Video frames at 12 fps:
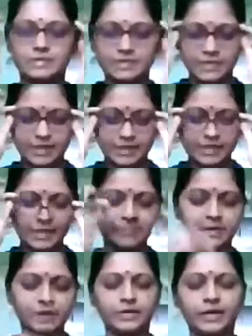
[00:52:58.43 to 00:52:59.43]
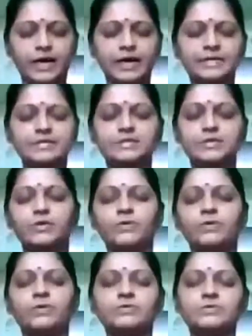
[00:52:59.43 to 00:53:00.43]
Still keeping your eyes
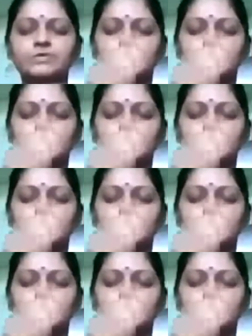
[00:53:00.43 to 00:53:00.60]
closed.